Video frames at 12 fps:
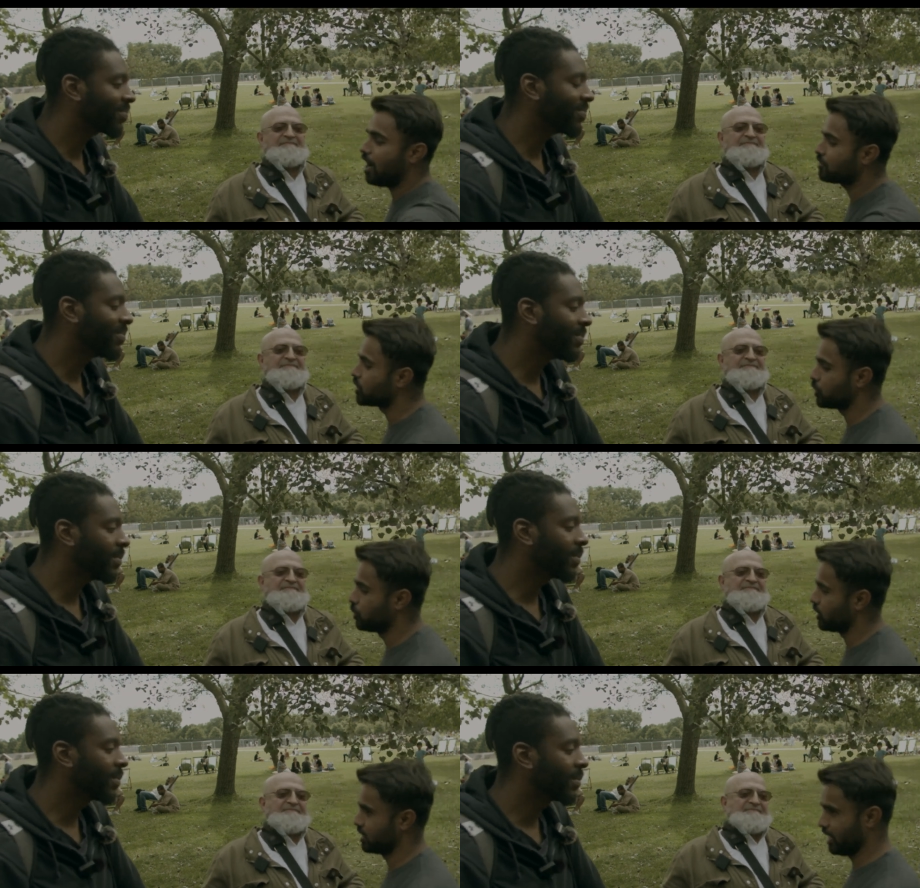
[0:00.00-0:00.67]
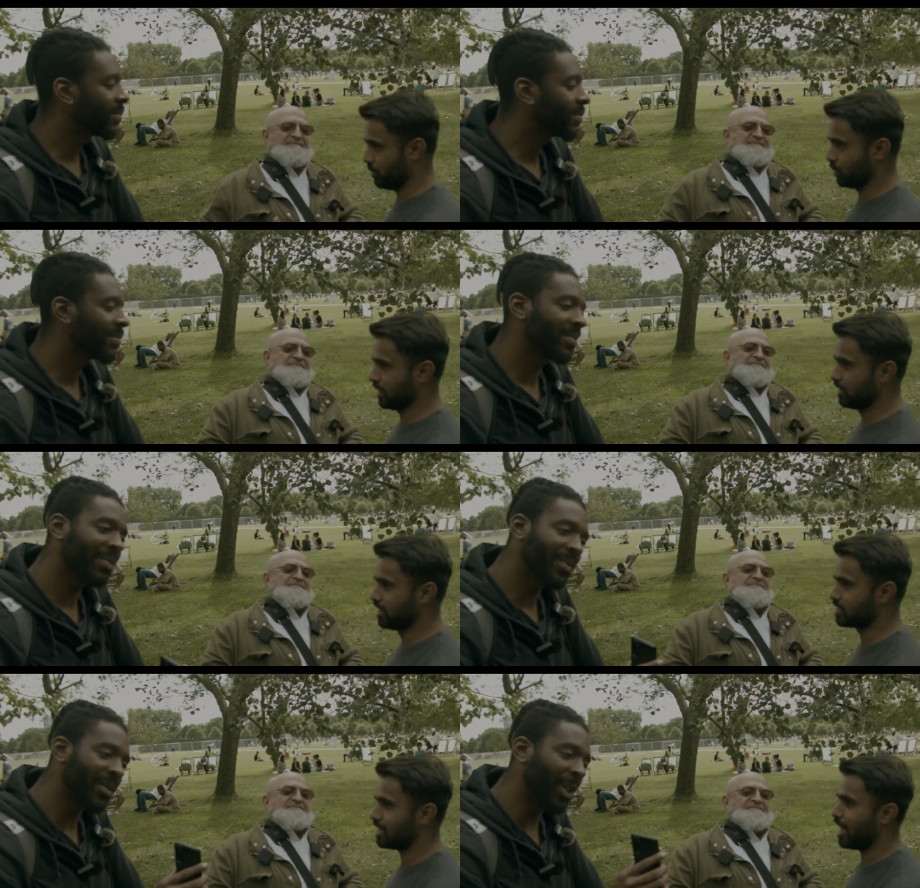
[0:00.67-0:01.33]
Speaker 1: after you're done
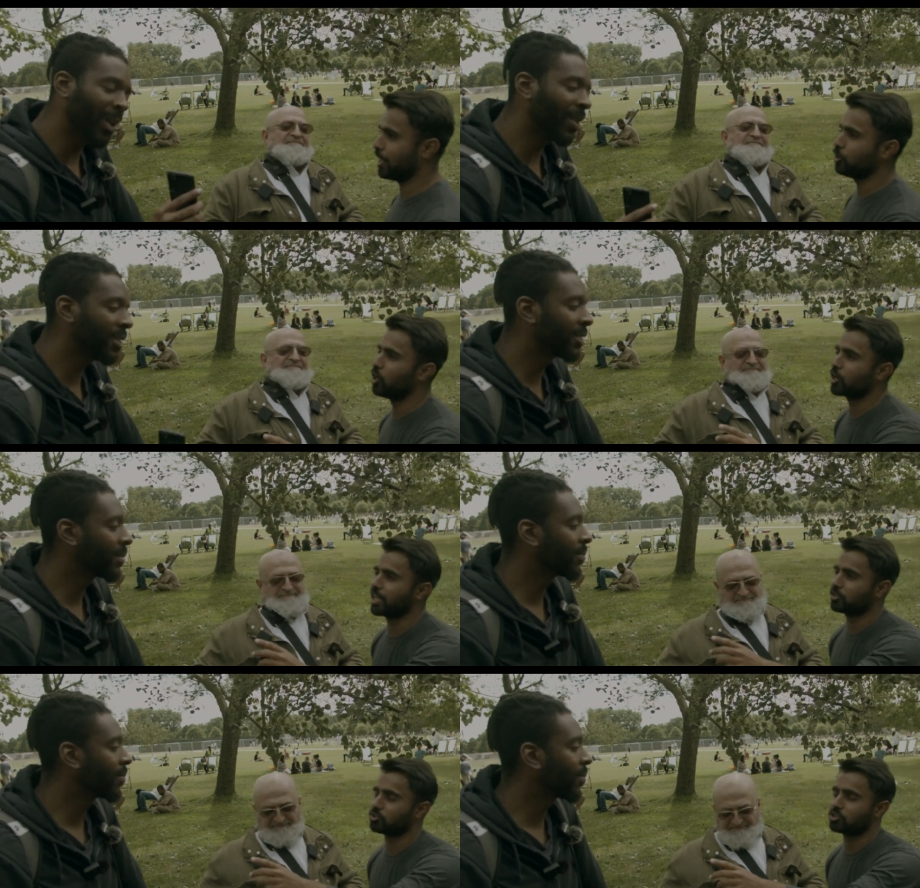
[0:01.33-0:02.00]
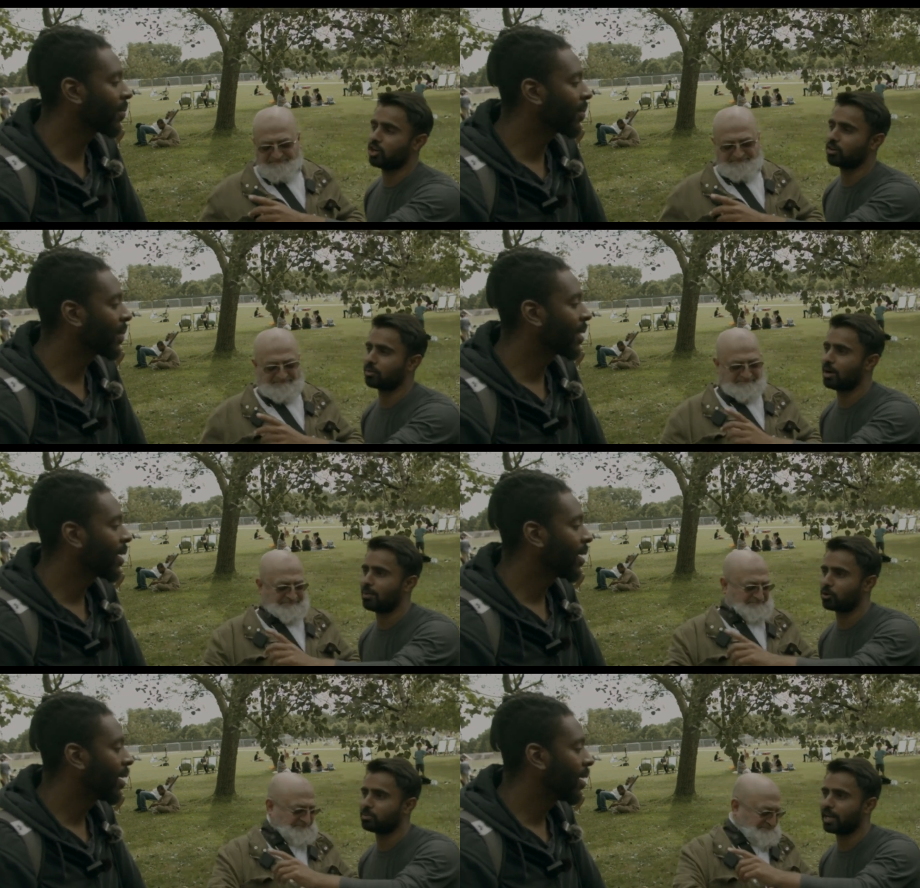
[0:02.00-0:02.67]
with this, no are you okay to talk
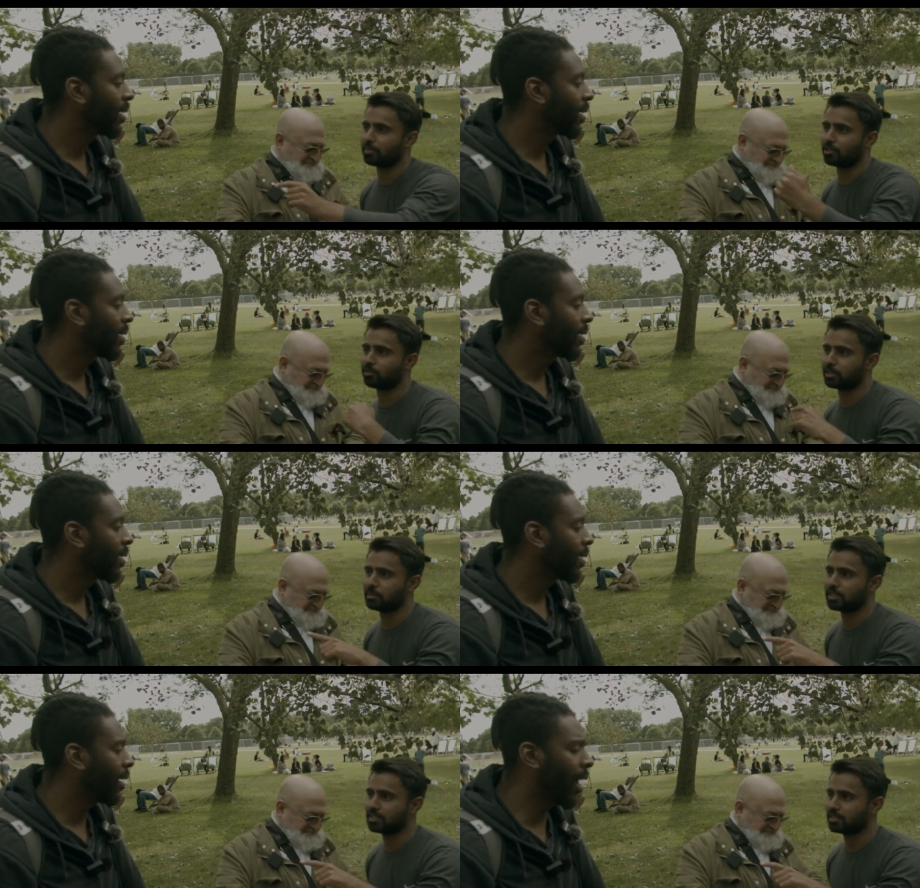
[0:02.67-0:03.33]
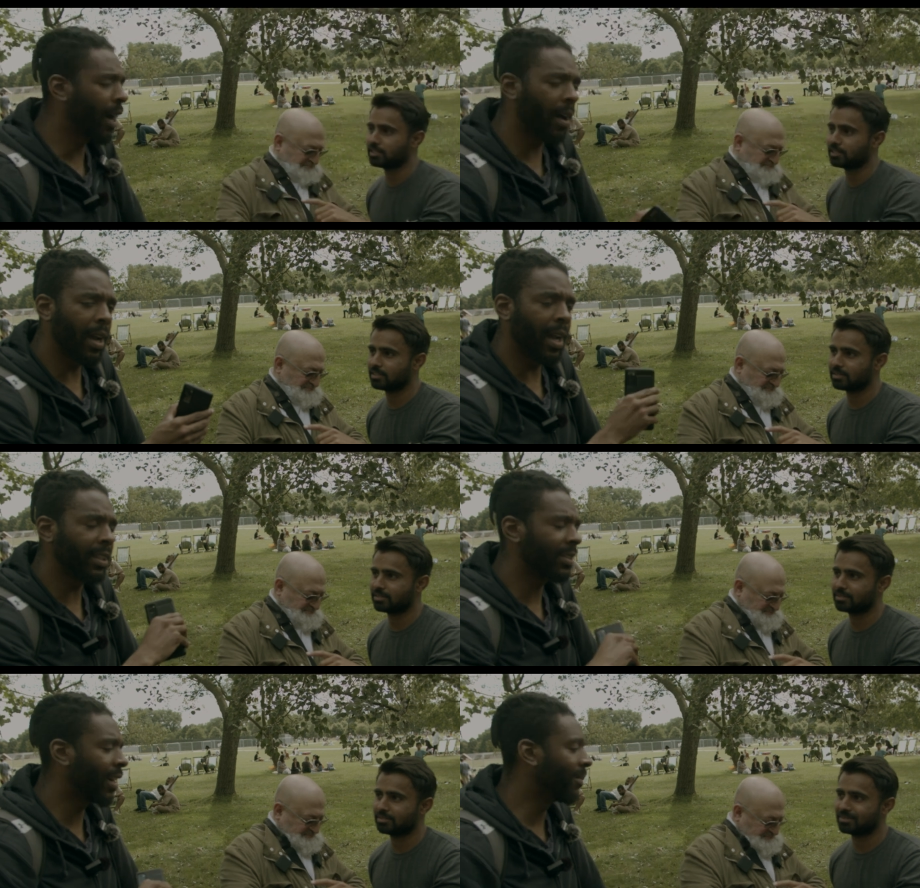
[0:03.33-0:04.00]
about Bible with me?
Speaker 2: Oh,
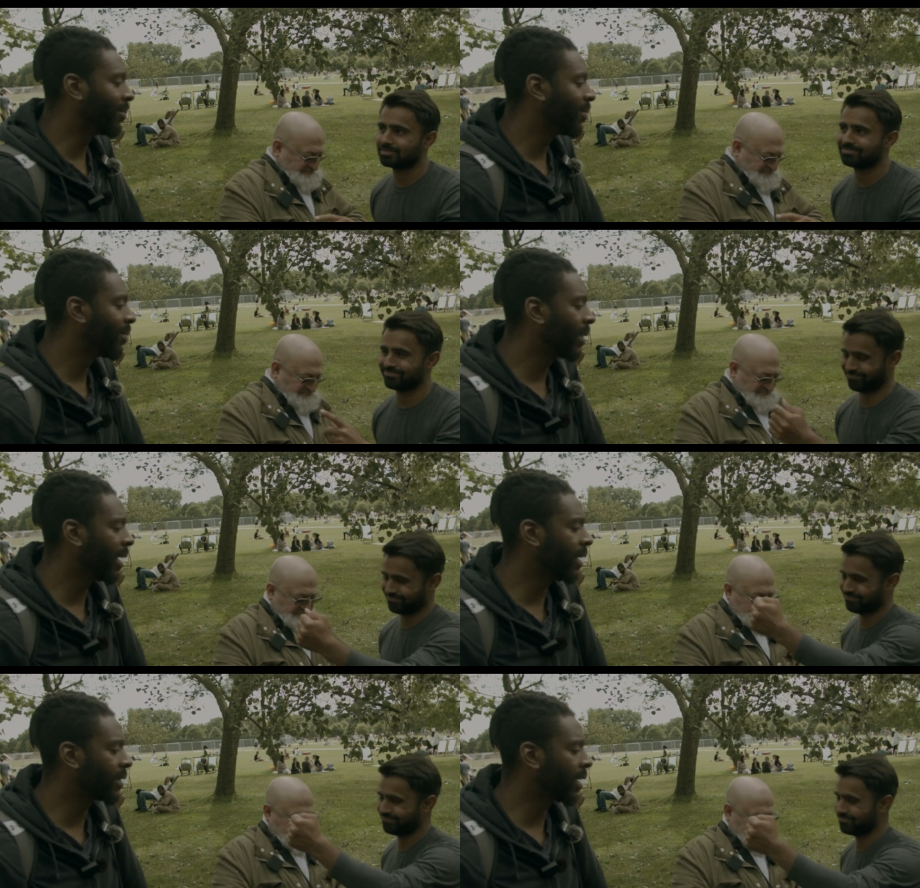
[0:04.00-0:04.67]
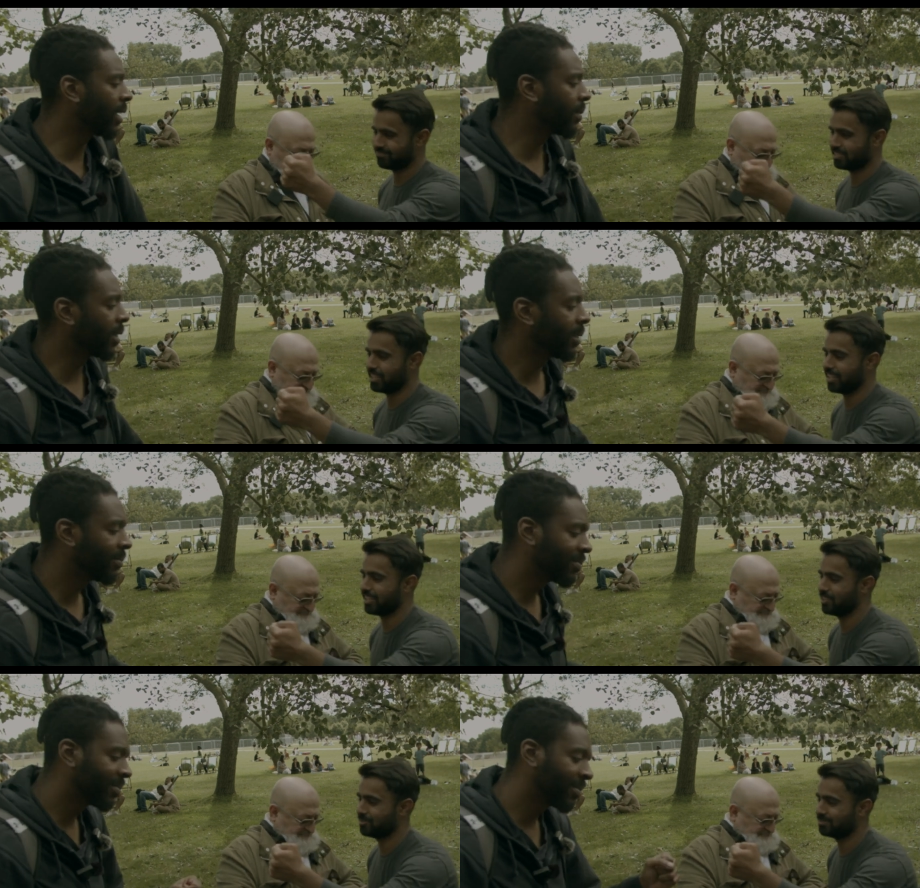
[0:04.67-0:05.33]
anytime. Anytime,
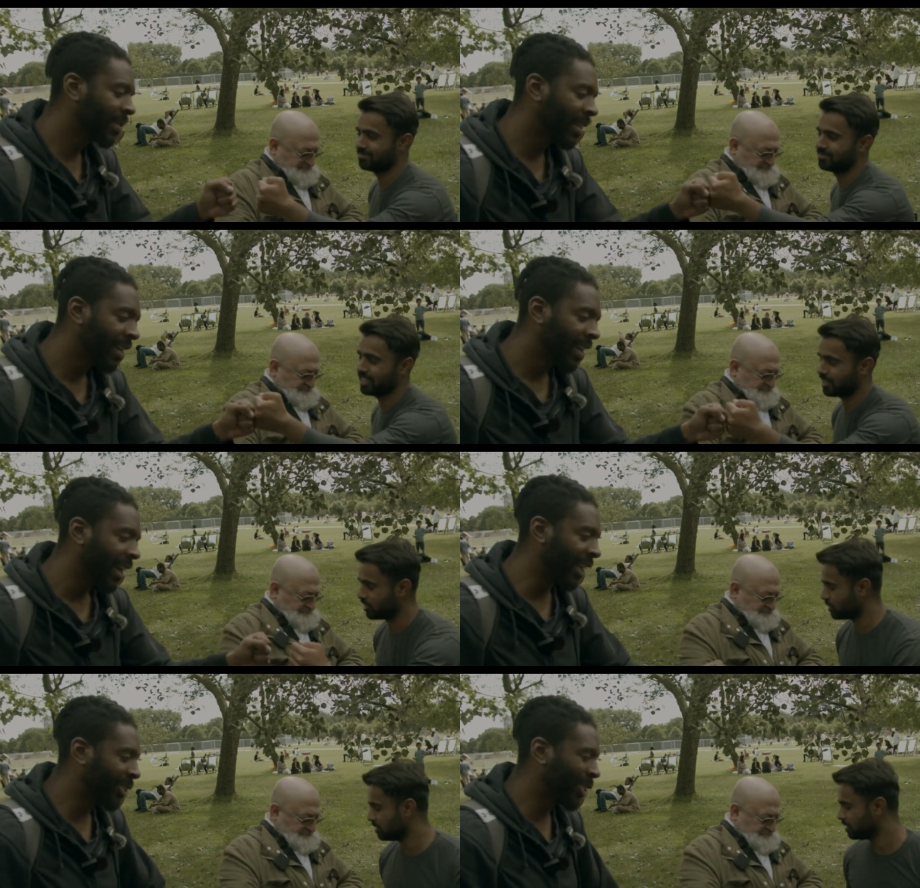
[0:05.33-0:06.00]
yeah? As